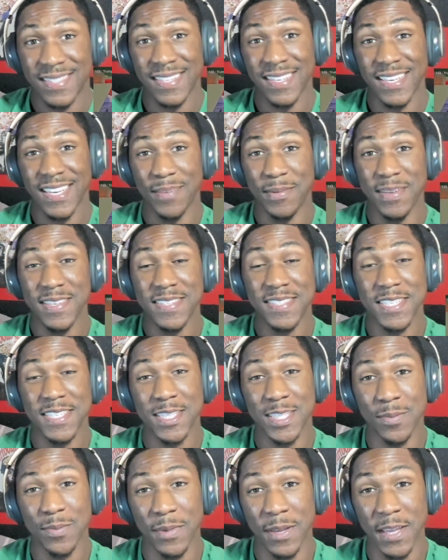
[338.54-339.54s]
Damn, he
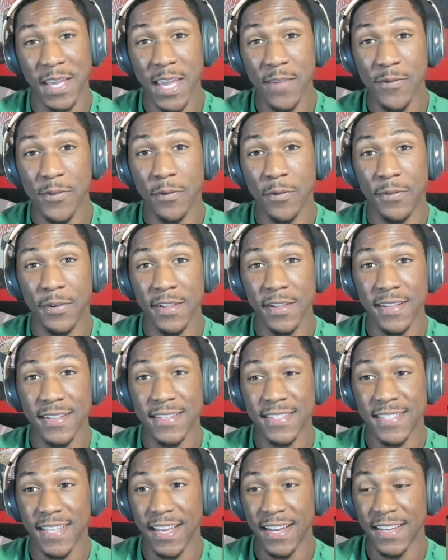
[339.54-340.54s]
sent them an evil
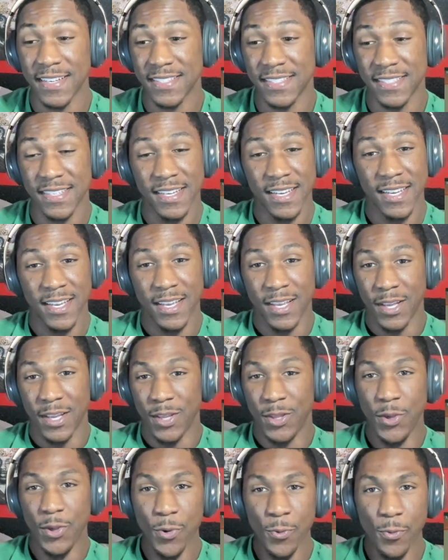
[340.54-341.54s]
villain text.
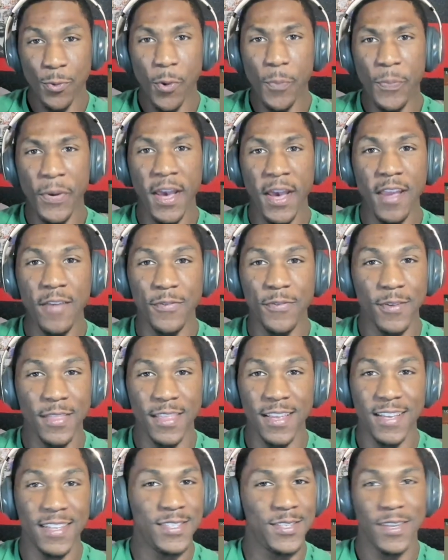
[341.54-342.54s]
You will pay for
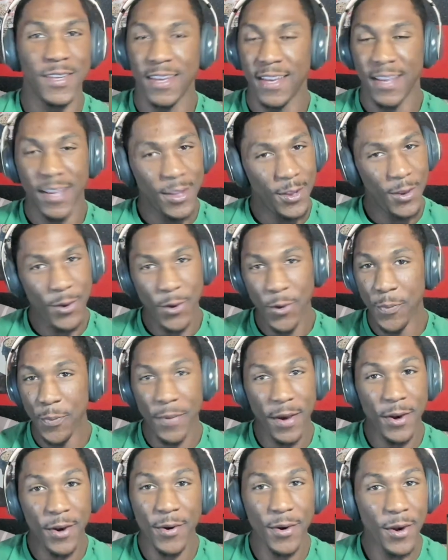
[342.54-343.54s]
this. You
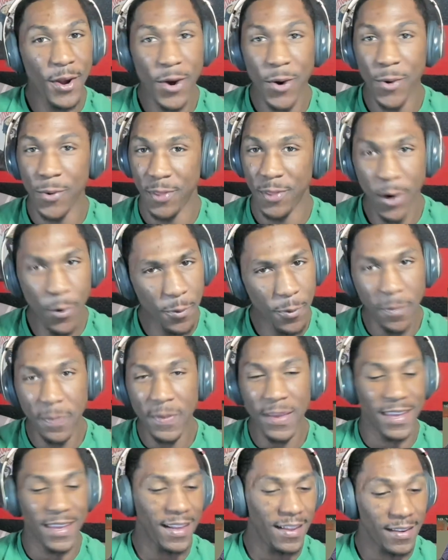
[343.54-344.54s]
better know there will
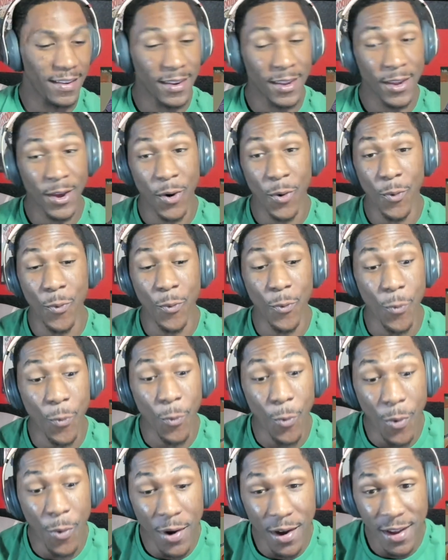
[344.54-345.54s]
be. Yo,
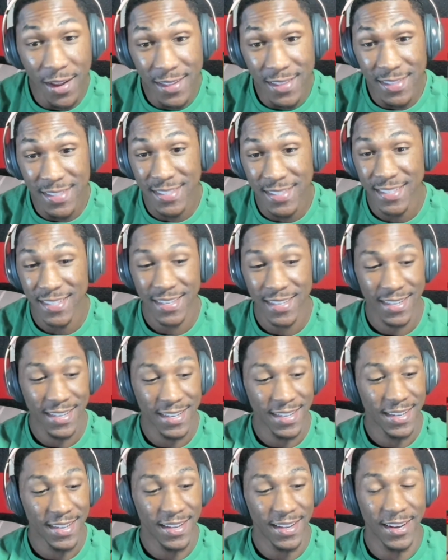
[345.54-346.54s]
what?
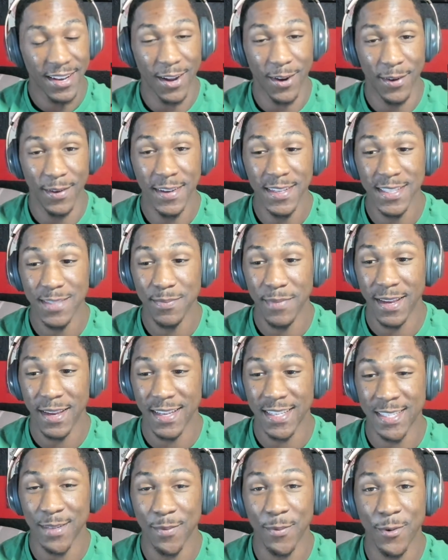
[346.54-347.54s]
No, he's
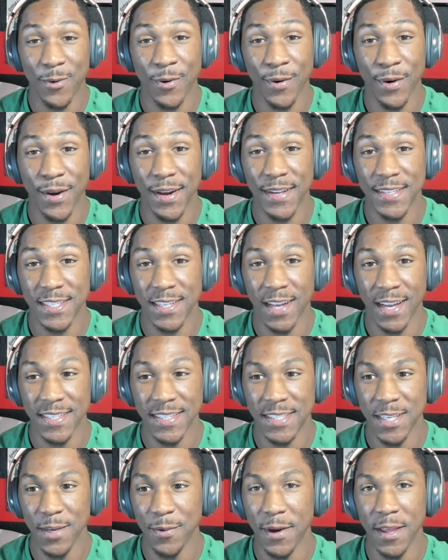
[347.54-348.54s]
making some crazy. I
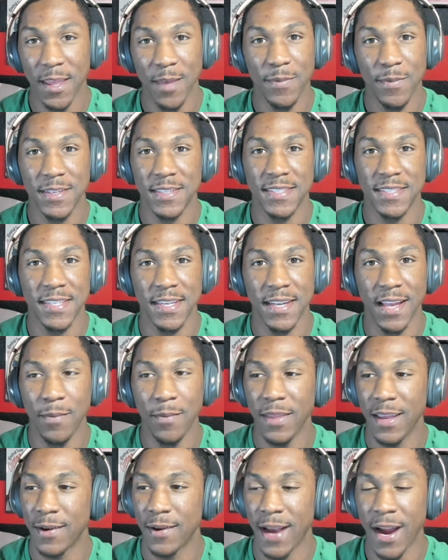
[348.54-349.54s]
see why they be just sending.
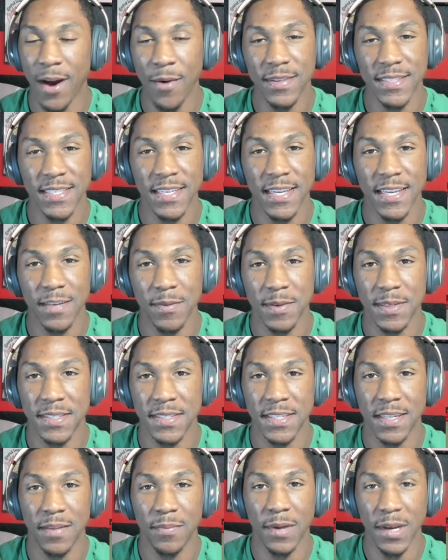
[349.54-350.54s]
I'm like, how is he getting them to
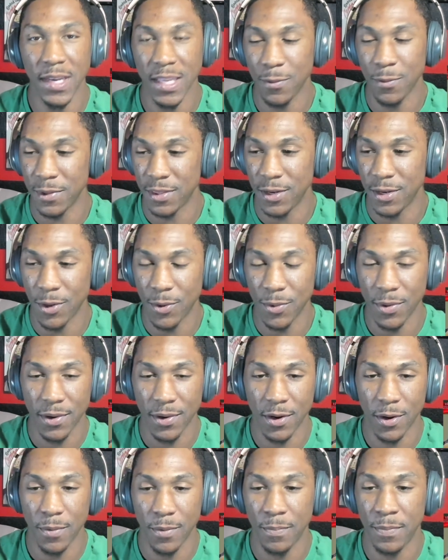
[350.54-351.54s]
send the money with no,
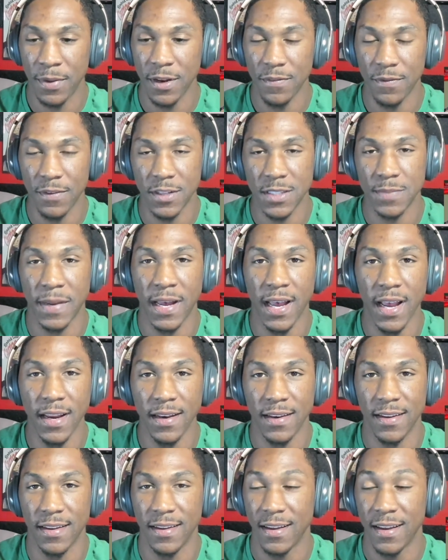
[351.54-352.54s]
you know, benefits
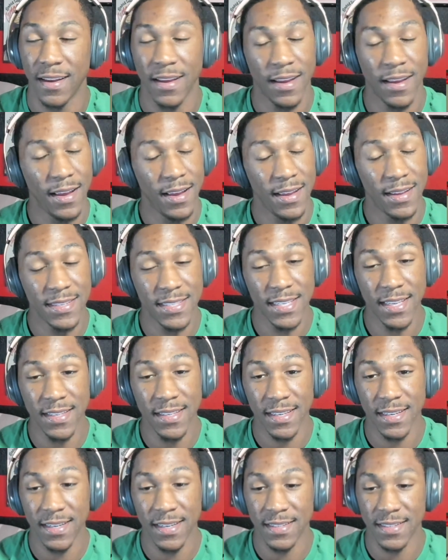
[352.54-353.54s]
behind it?
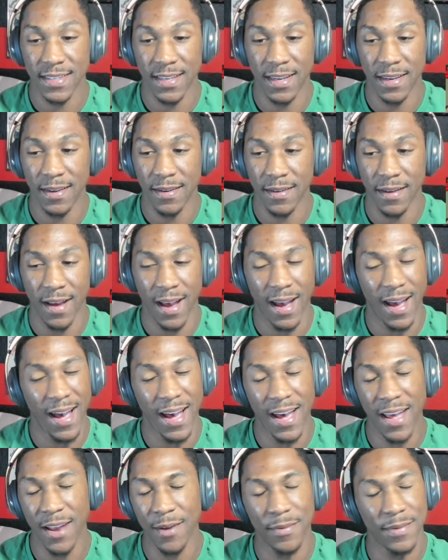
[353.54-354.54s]
Sounds like he's like,
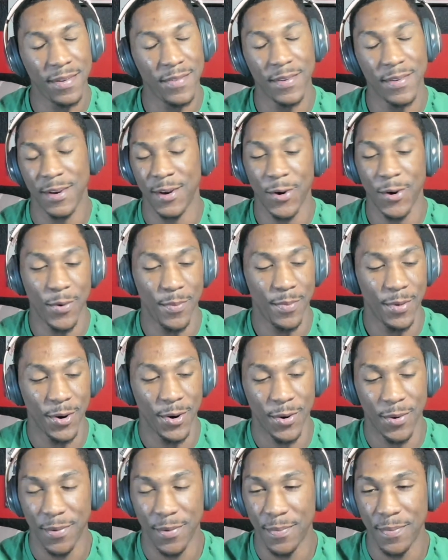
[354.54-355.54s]
I don't even know,
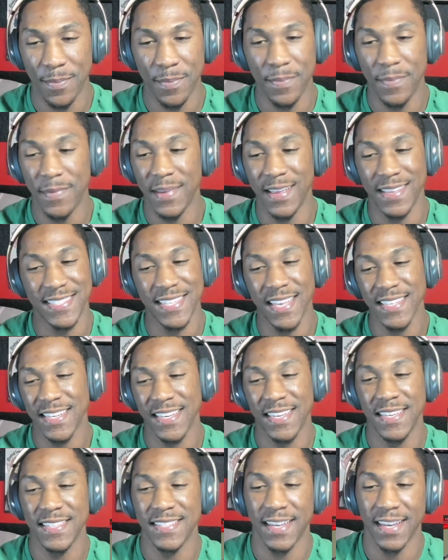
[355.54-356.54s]
bro. It sounds
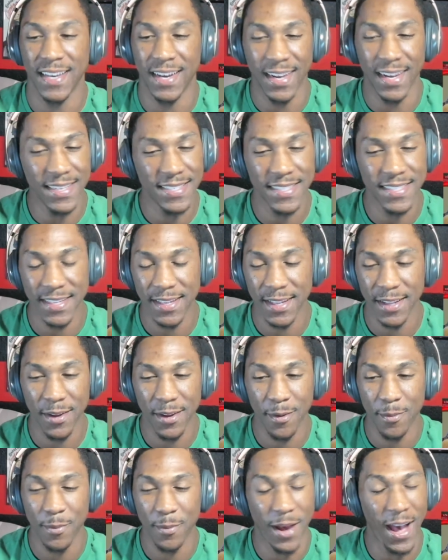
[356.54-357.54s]
like he's like hustling
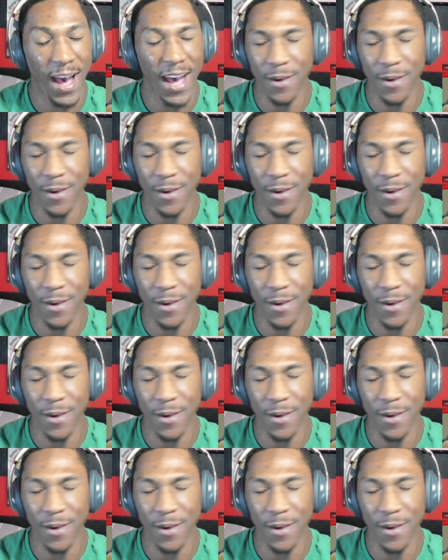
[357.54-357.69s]
them.